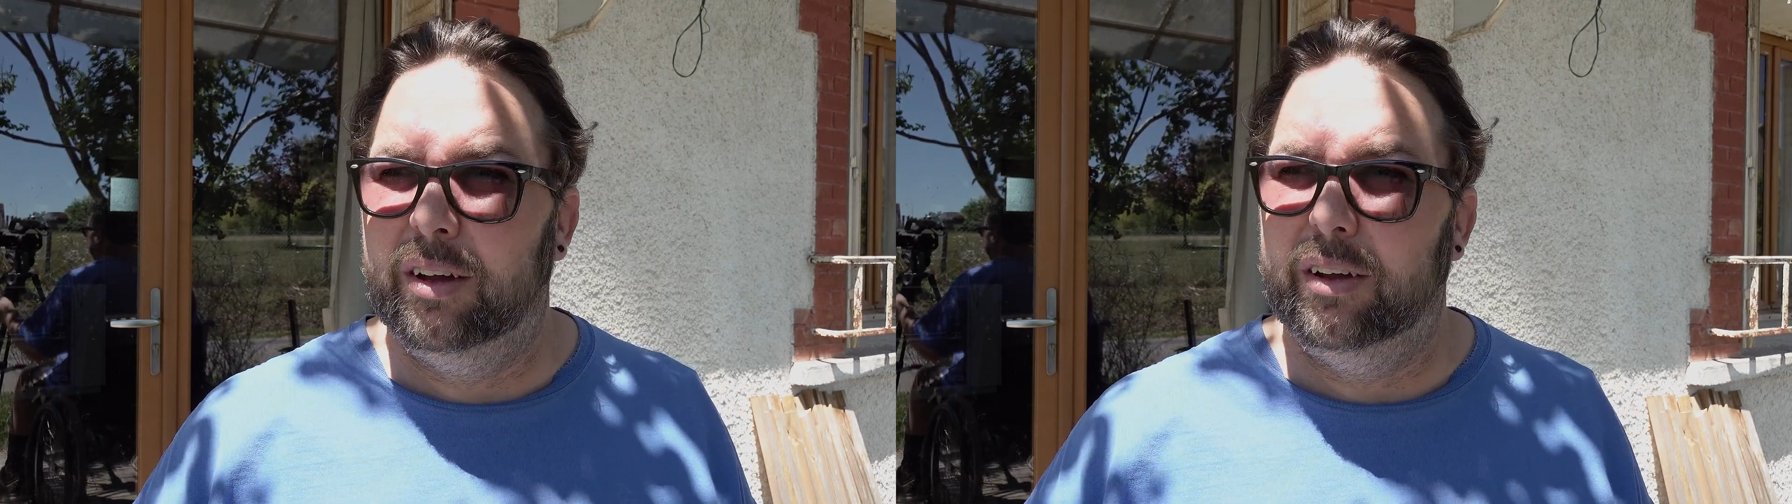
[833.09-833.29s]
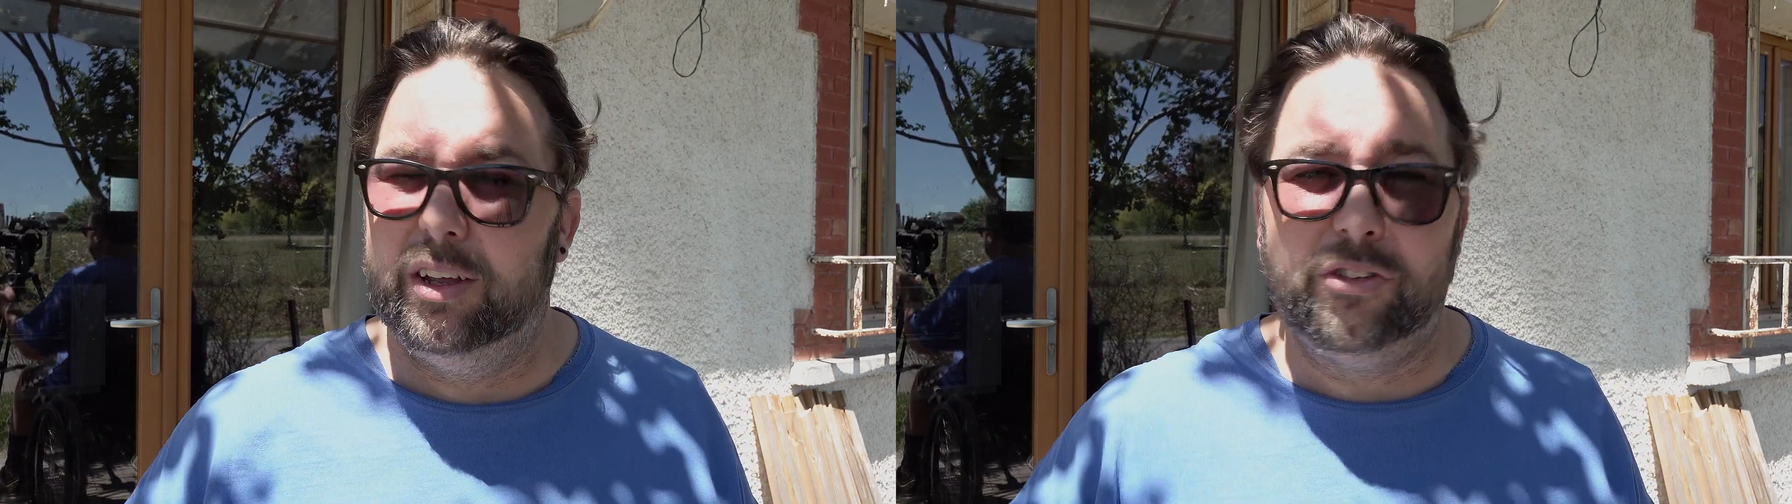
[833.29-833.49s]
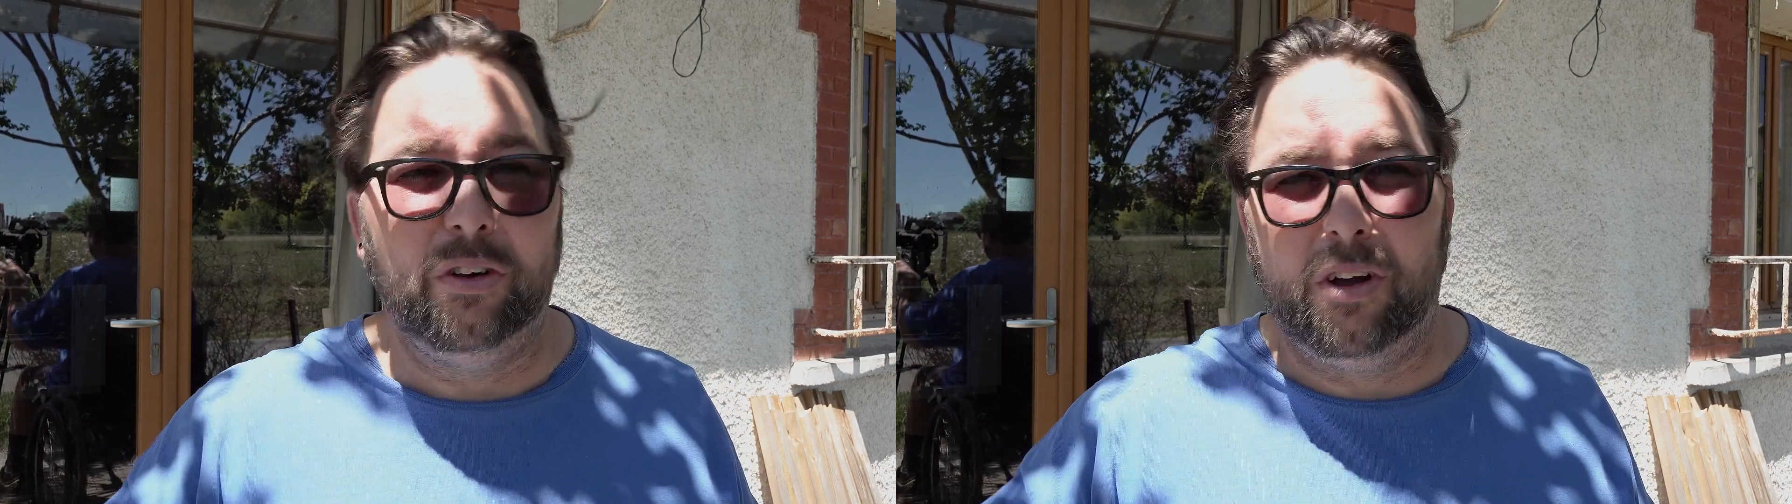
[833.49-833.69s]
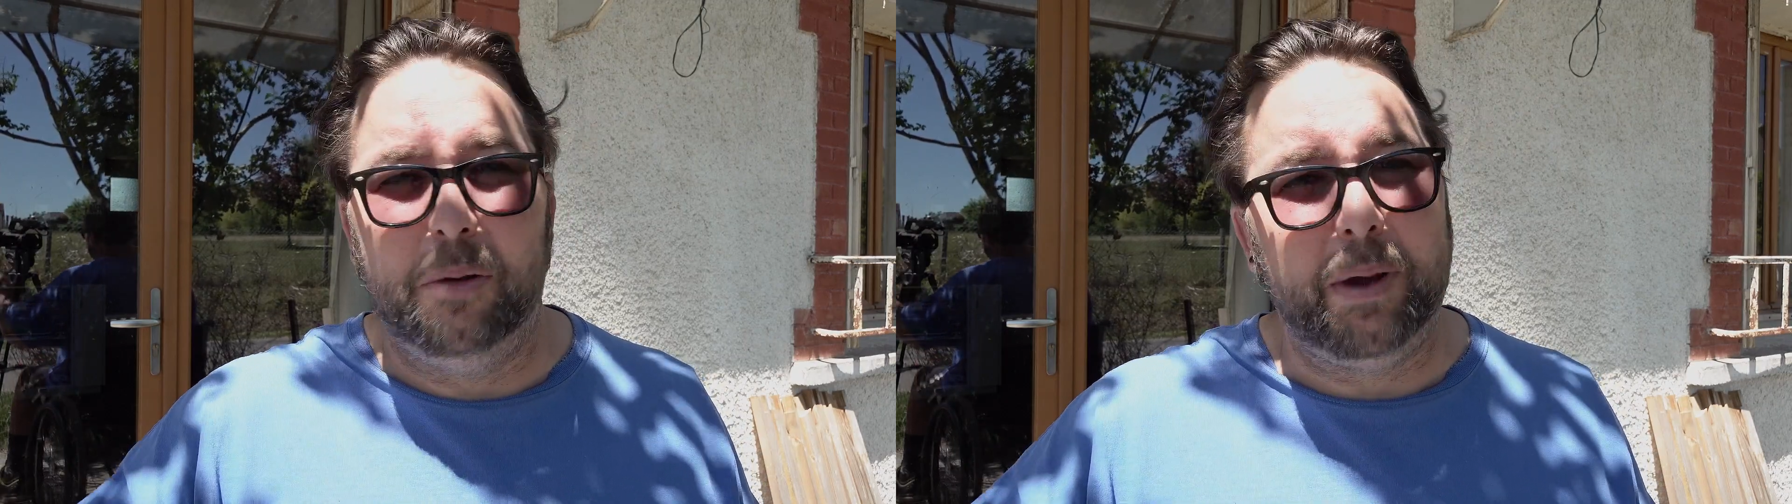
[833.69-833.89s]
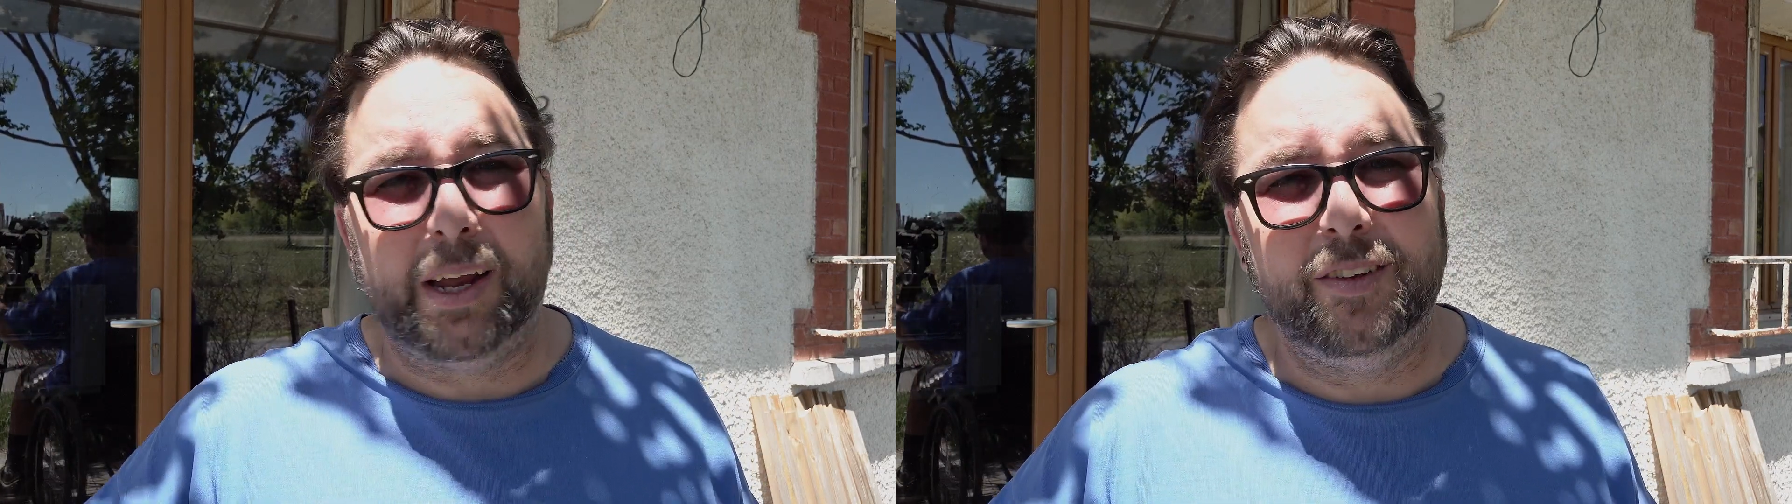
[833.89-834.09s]
it's not
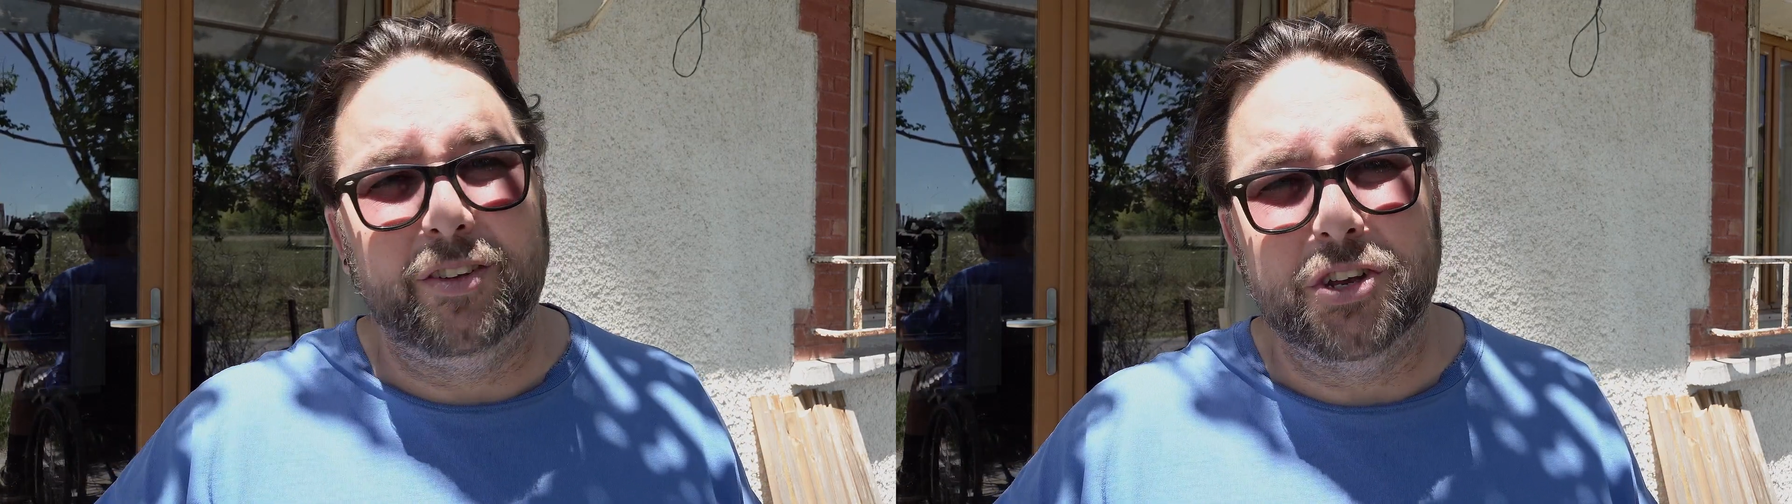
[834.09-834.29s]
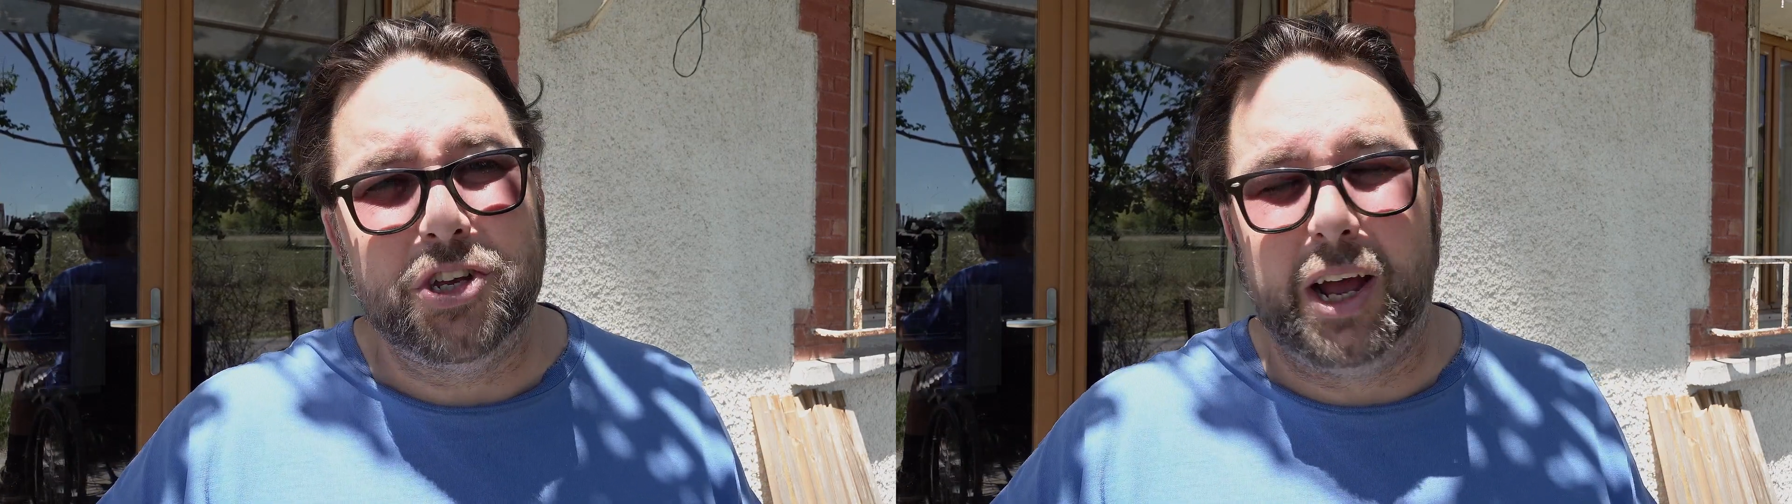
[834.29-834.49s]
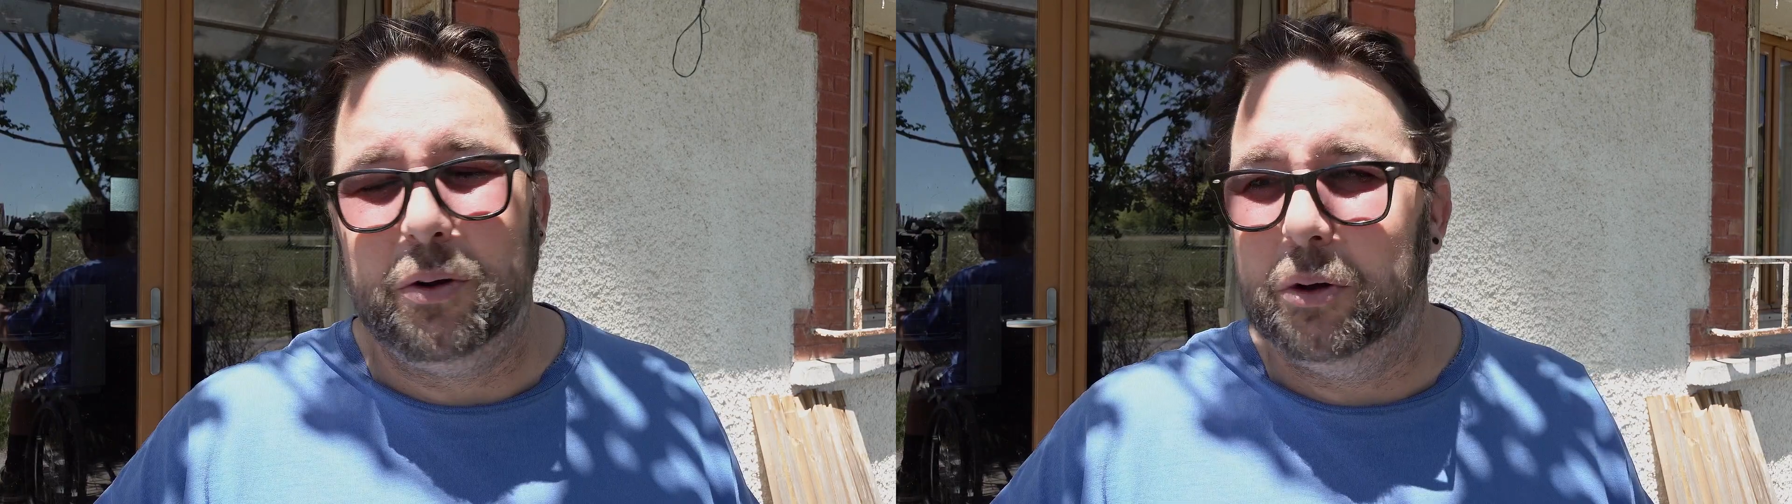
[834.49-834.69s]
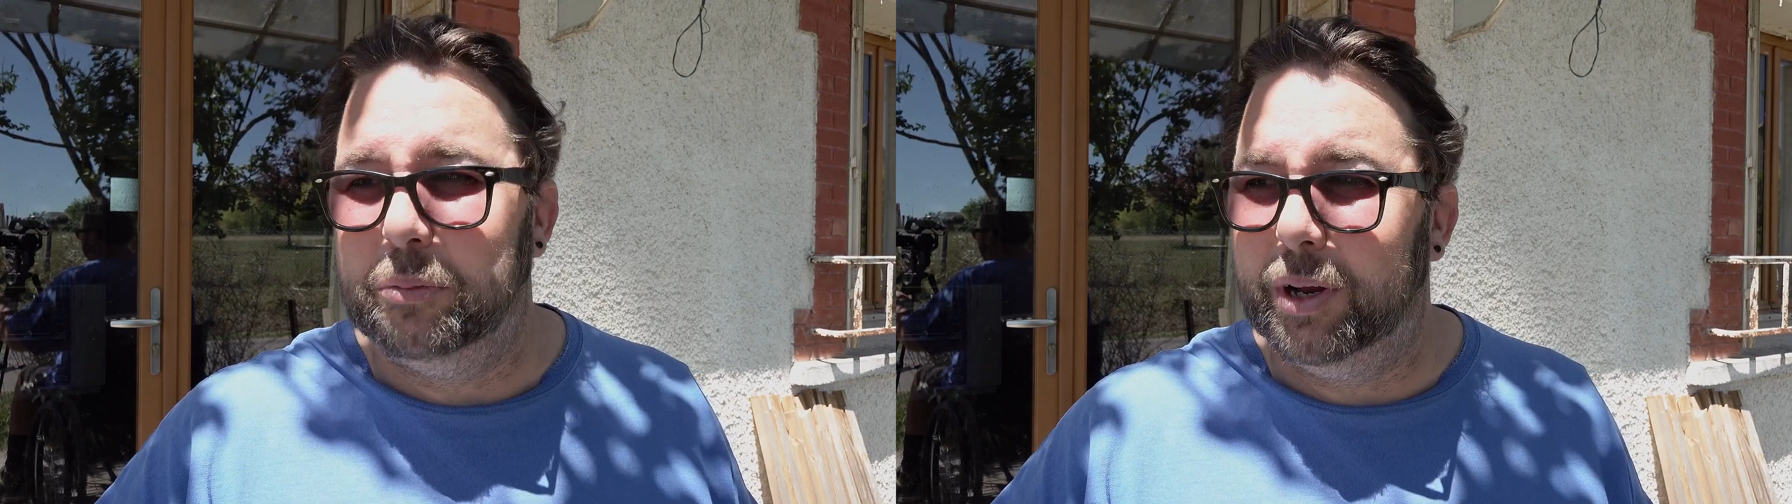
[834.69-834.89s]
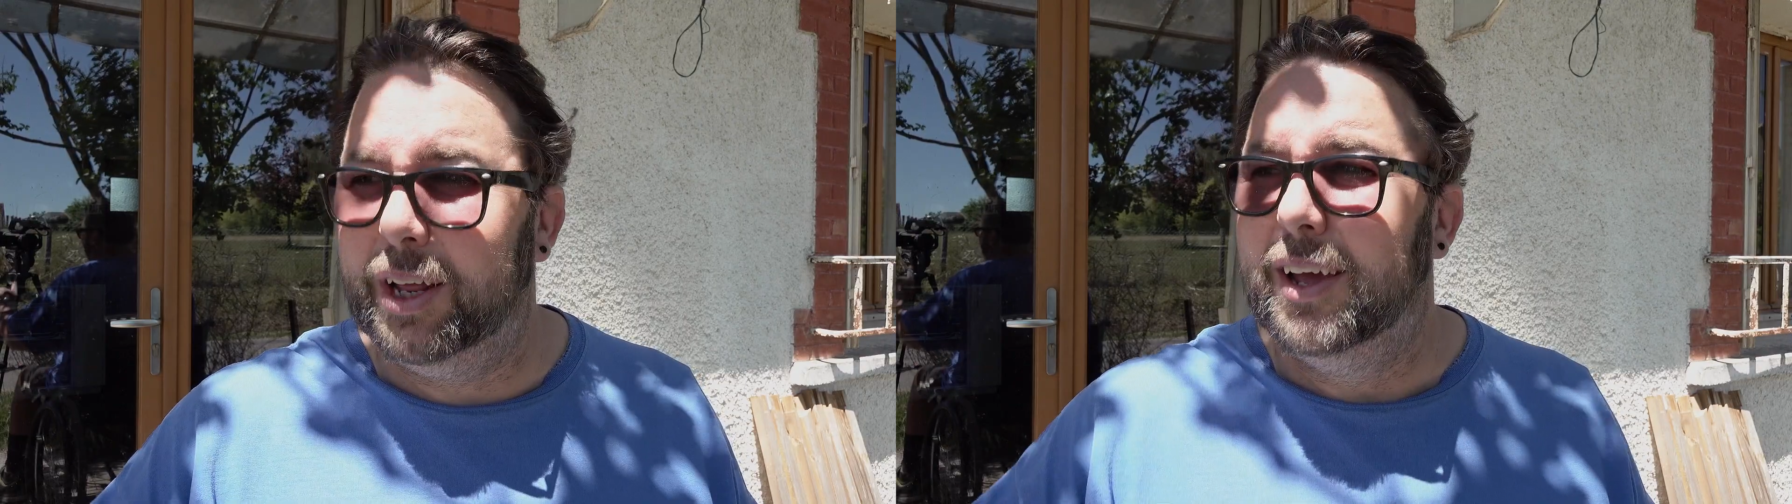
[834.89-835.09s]
going back into the channel at the
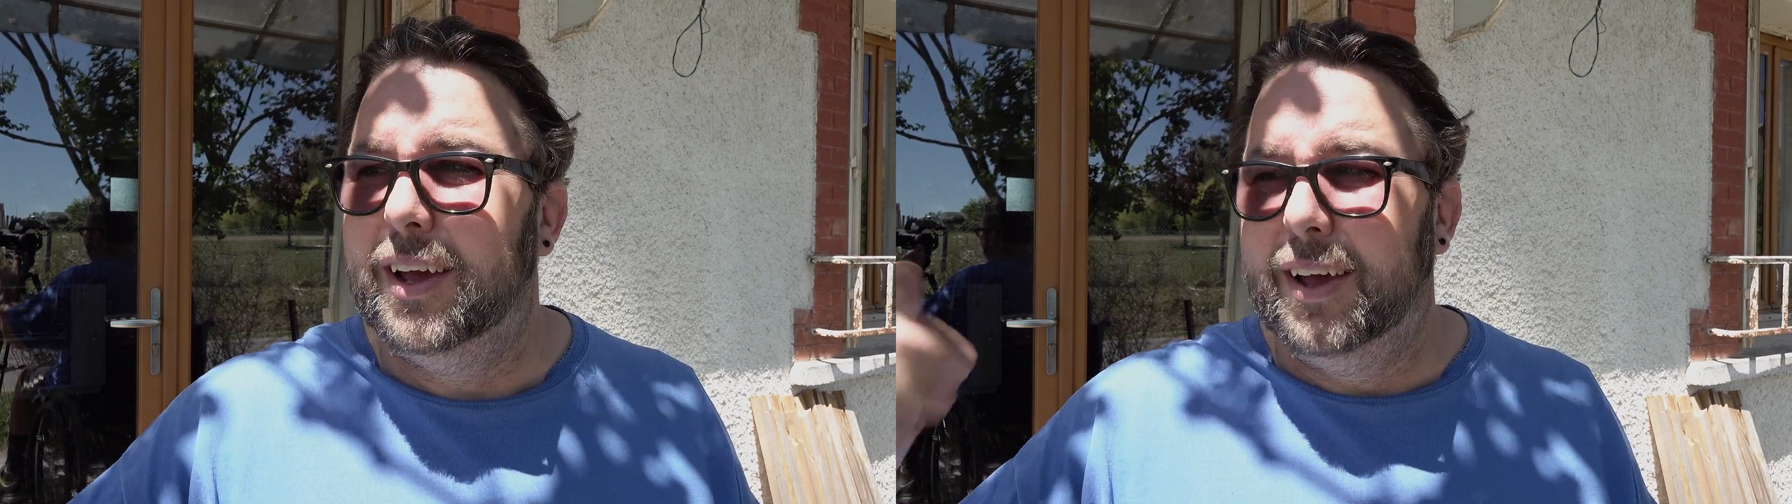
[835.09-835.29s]
minute.